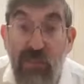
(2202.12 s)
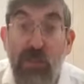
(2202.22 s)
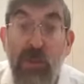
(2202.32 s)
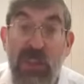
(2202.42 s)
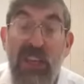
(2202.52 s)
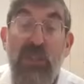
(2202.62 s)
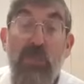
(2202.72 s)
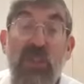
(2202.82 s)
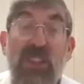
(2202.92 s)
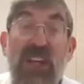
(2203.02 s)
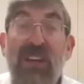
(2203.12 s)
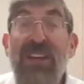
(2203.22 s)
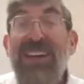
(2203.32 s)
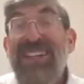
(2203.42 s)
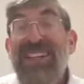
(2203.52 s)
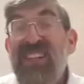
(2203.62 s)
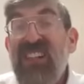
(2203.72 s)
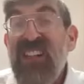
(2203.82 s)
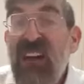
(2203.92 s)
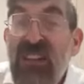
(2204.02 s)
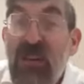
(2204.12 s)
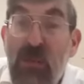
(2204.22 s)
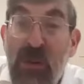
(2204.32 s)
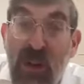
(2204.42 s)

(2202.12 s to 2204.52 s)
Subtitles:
If you're Mekadesh with Bishtar, since Shtar is the